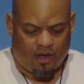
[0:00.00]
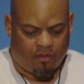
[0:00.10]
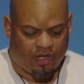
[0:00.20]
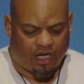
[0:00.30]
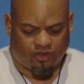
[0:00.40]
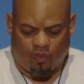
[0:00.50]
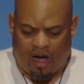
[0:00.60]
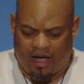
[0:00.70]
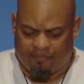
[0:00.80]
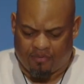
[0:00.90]
Because
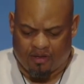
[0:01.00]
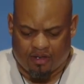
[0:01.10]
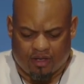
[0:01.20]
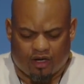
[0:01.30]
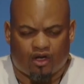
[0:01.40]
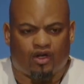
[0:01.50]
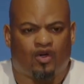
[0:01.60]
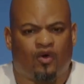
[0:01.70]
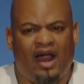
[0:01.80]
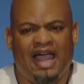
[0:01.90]
what?
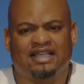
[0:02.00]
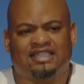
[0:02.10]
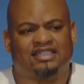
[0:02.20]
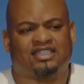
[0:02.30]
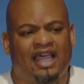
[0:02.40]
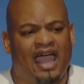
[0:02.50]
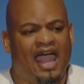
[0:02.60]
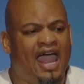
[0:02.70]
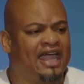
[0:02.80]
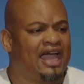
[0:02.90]
Grace is
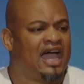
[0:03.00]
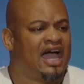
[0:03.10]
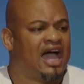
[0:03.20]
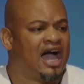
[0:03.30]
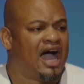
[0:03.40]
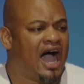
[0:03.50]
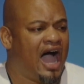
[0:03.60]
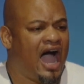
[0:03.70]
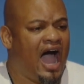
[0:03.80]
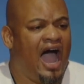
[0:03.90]
saying,
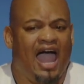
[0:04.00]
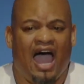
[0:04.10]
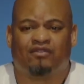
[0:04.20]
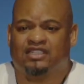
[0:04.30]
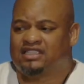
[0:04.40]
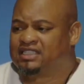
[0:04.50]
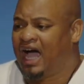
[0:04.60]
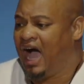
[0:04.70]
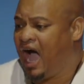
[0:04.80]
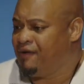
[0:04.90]
I have
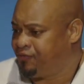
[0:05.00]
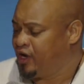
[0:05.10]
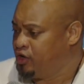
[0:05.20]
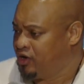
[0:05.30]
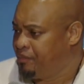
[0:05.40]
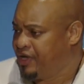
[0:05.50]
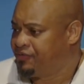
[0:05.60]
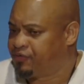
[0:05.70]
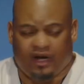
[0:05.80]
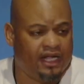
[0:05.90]
died for you to be
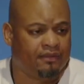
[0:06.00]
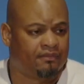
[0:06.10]
free.